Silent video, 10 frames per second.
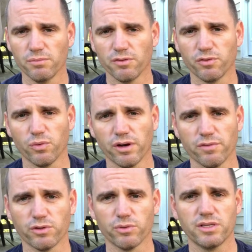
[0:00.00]
but for
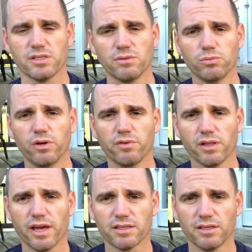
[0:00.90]
whatever reason we've
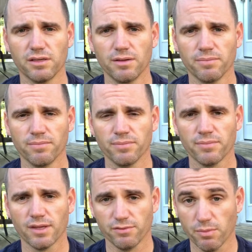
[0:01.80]
elected
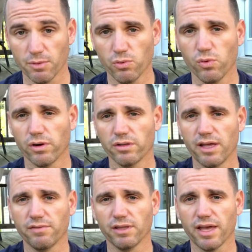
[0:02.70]
from the board,
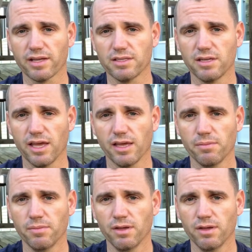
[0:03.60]
they've elected a